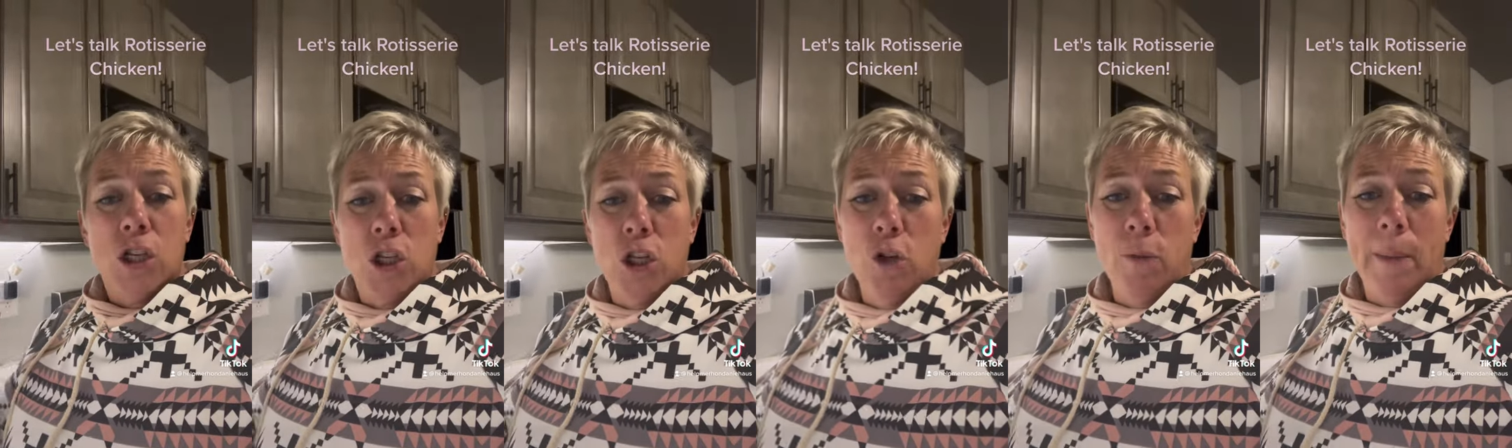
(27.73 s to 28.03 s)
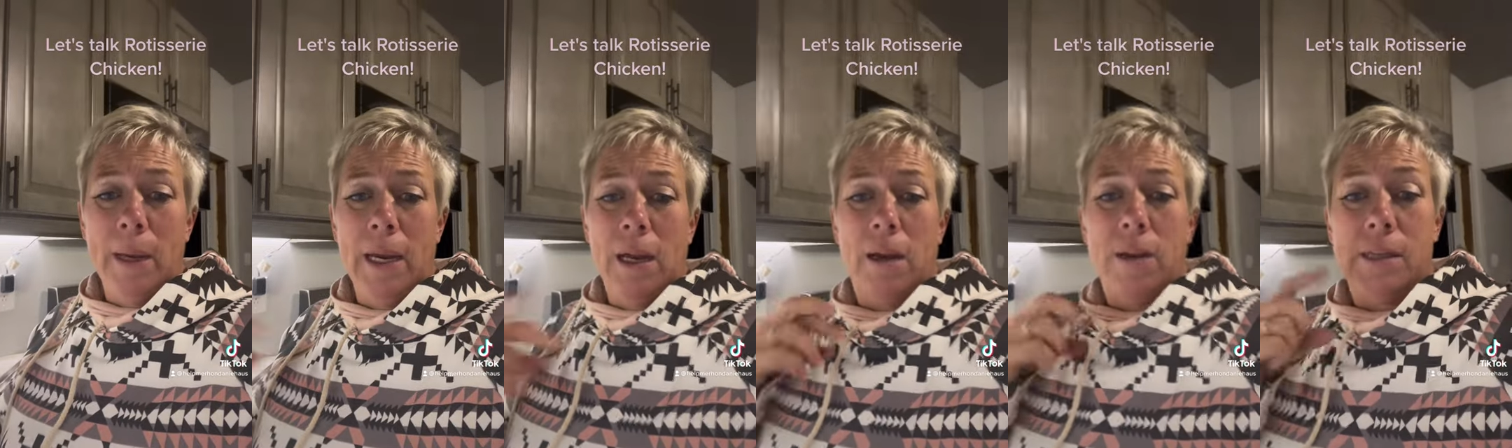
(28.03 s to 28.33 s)

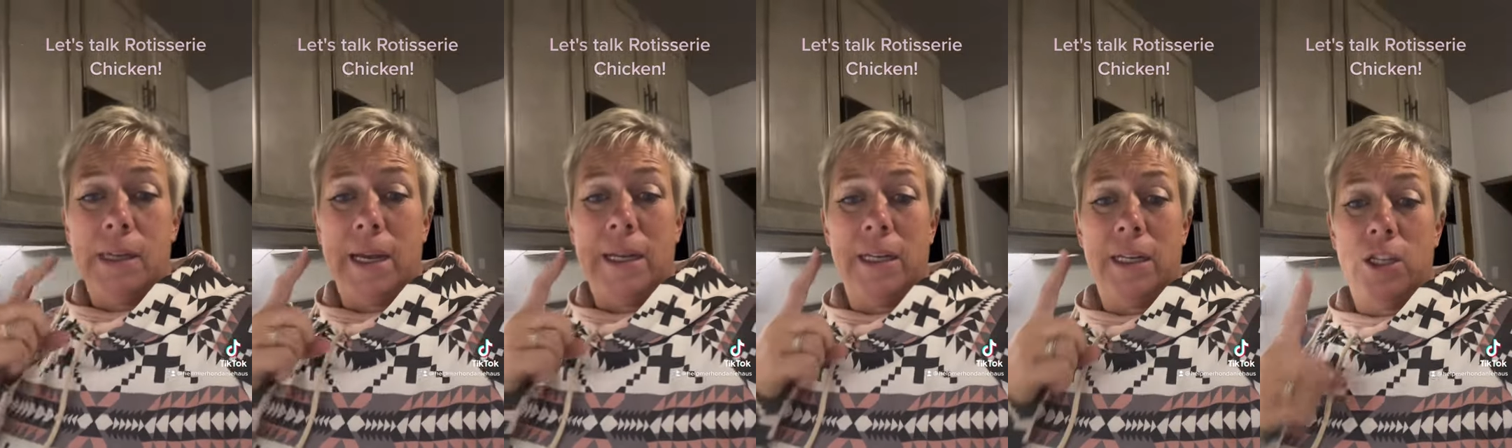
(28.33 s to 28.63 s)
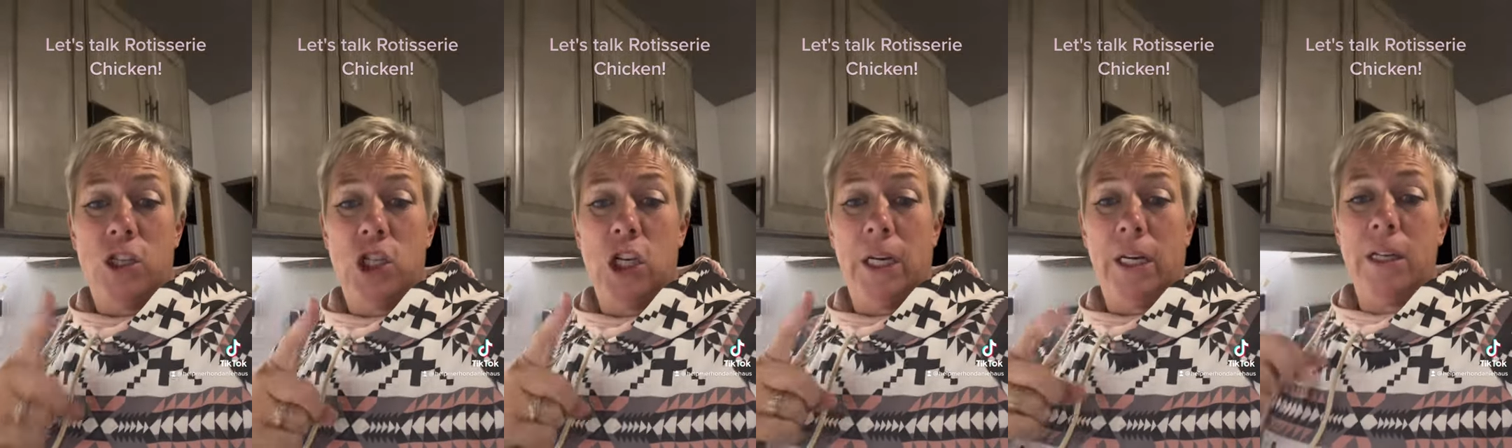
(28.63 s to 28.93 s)
Two meals. I
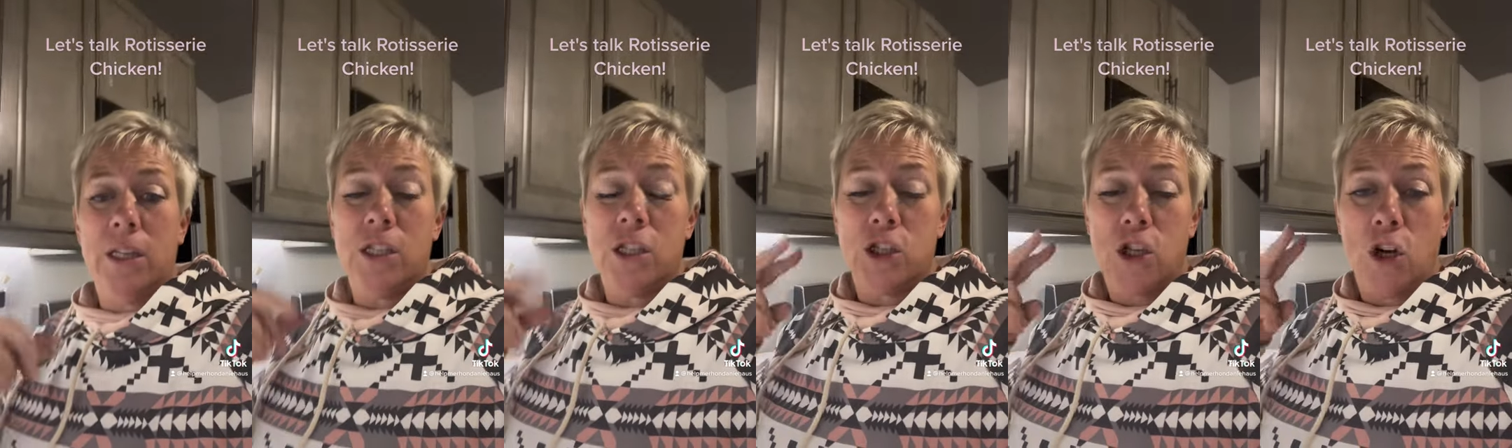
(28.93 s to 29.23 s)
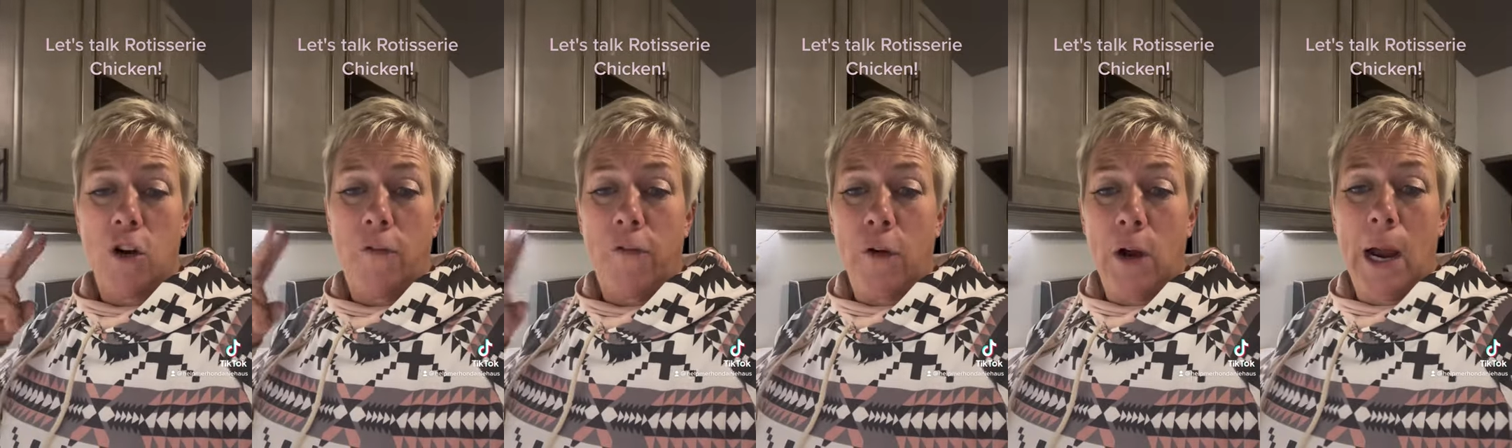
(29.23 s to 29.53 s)
did chicken
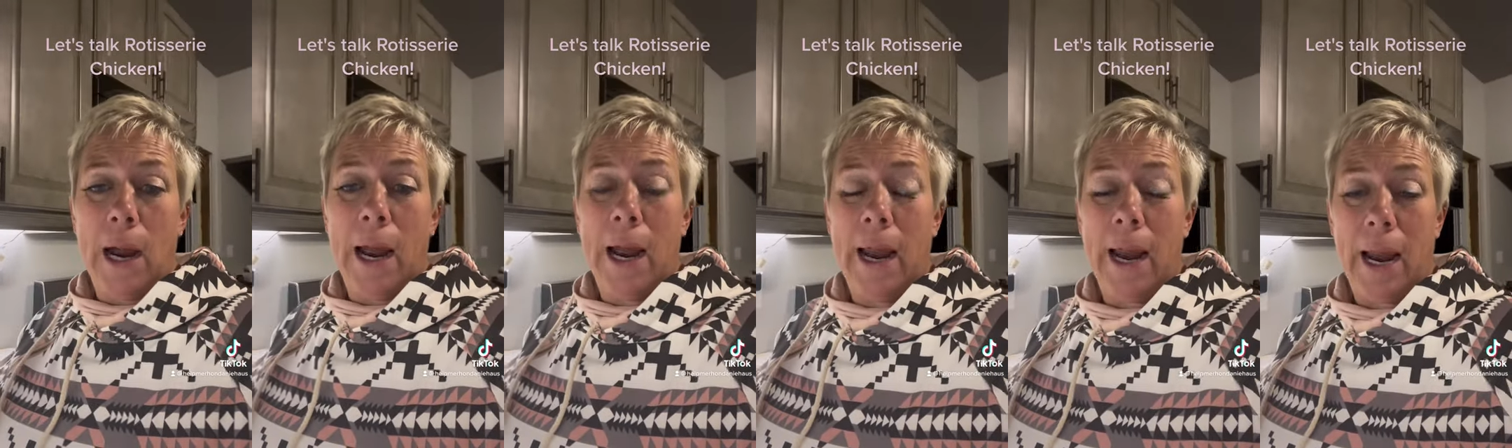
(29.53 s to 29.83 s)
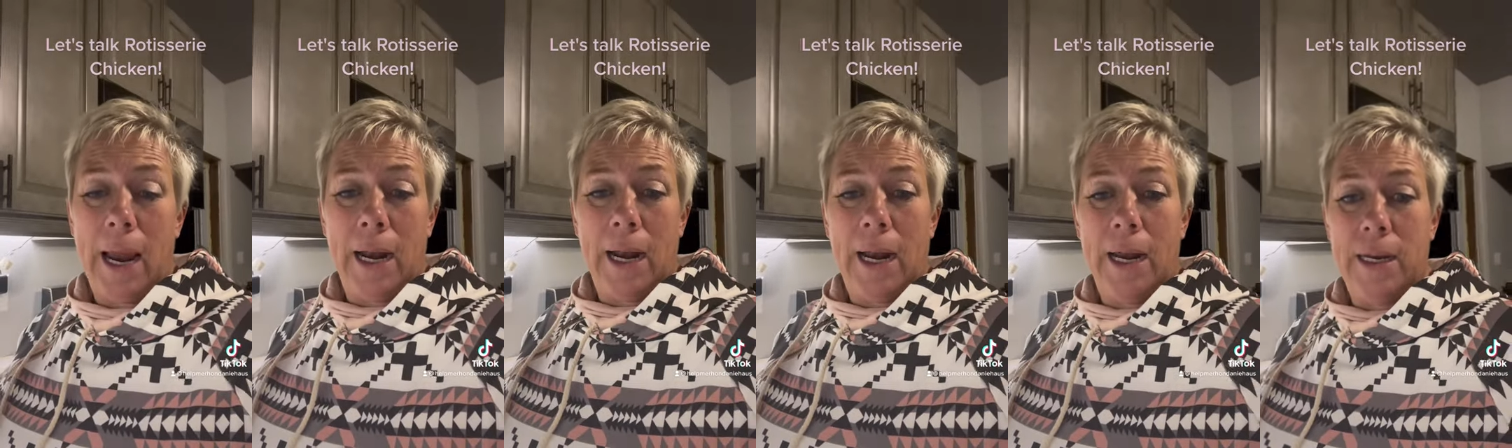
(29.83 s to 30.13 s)
stir fry
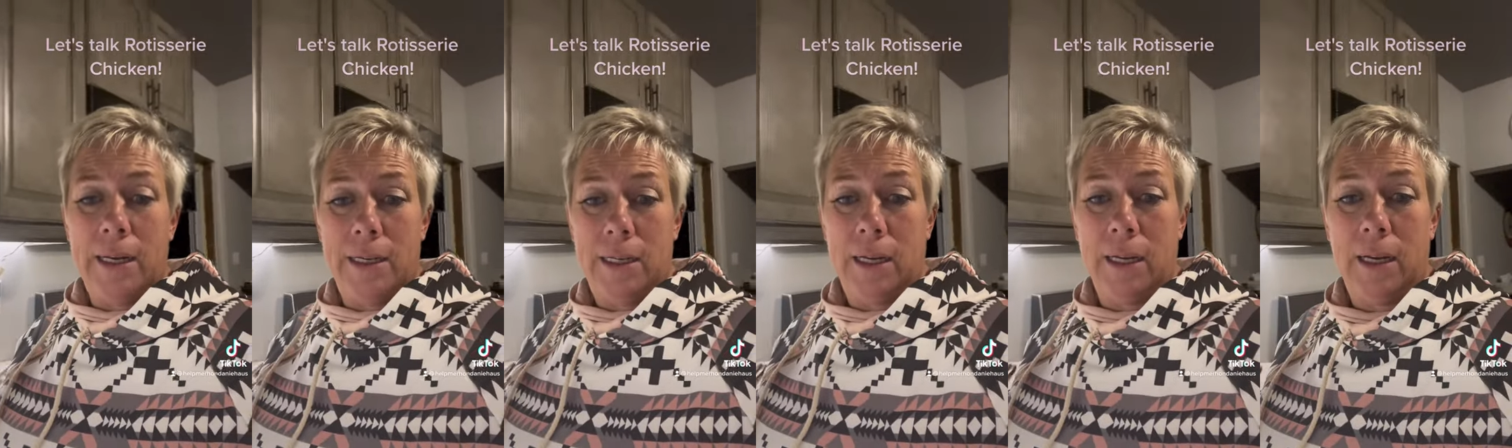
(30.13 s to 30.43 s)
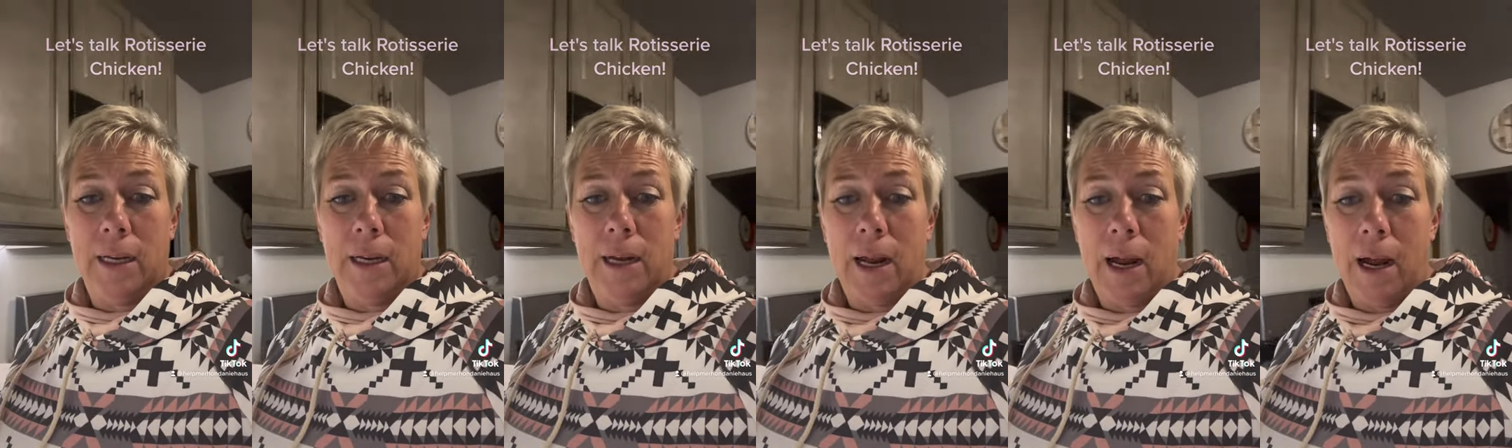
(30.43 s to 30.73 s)
and I
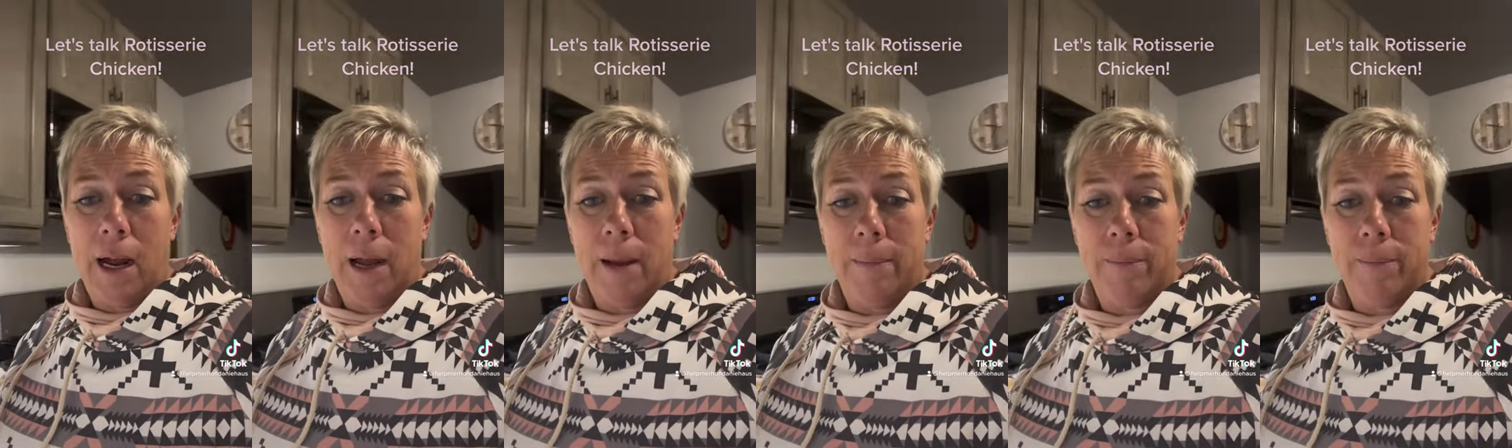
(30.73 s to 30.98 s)
did